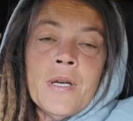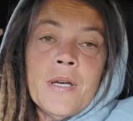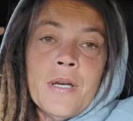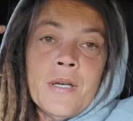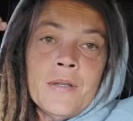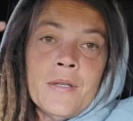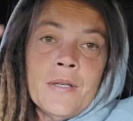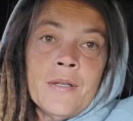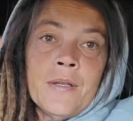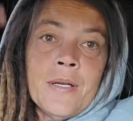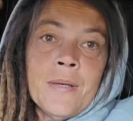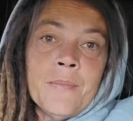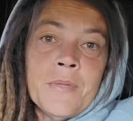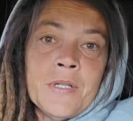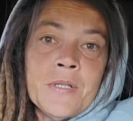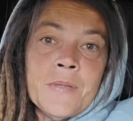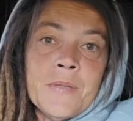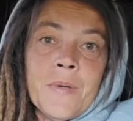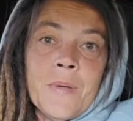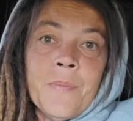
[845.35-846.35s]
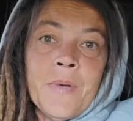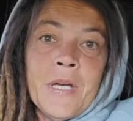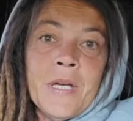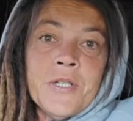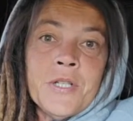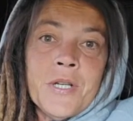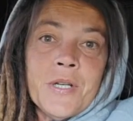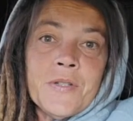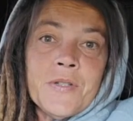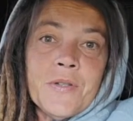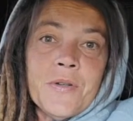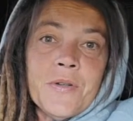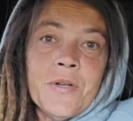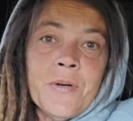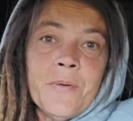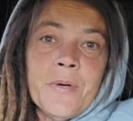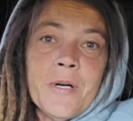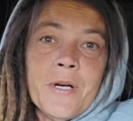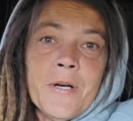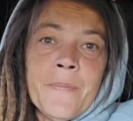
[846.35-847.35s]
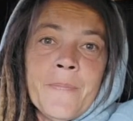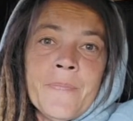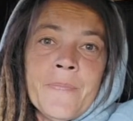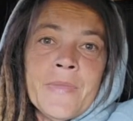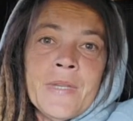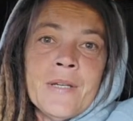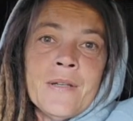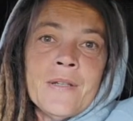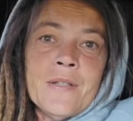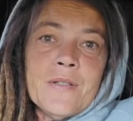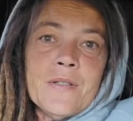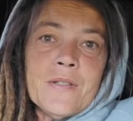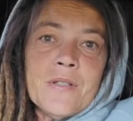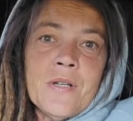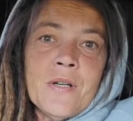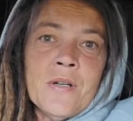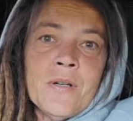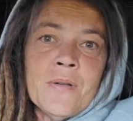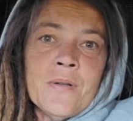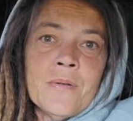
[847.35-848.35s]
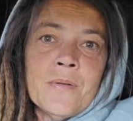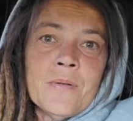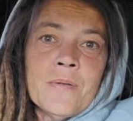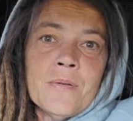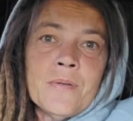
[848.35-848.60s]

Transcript: And then that means my paychecks will go up. So,